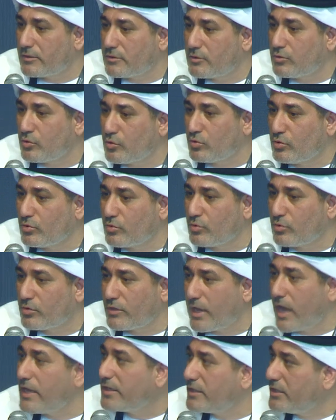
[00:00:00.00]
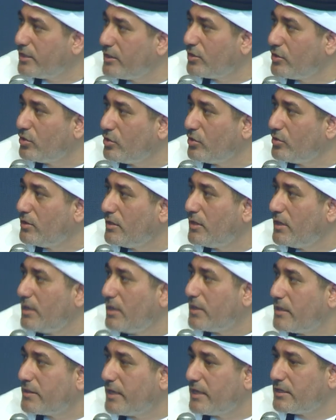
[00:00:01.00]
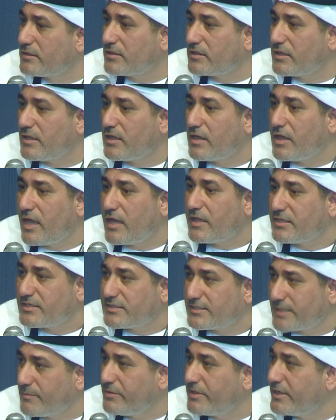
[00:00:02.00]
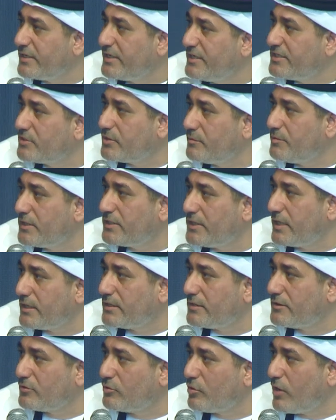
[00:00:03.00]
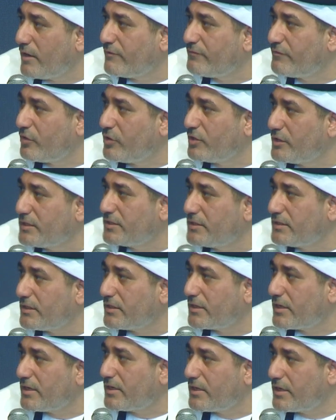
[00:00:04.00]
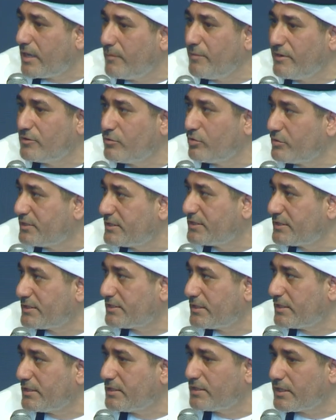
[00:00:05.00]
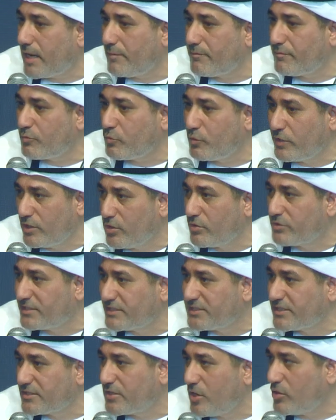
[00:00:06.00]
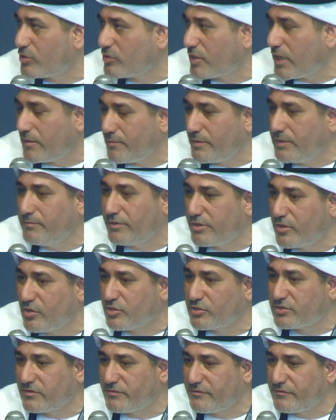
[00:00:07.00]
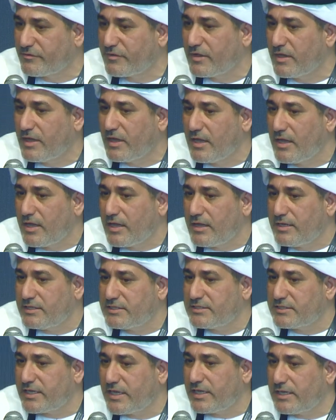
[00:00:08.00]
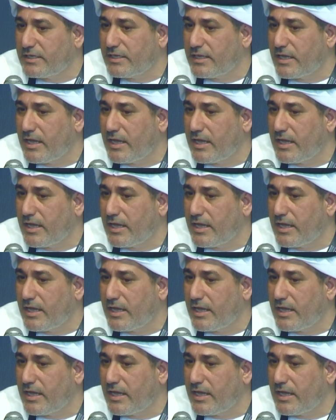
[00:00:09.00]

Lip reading: to the Aqeel that something needs to be done to avoid coming to this trap. We know this is going to happen because of, let's say,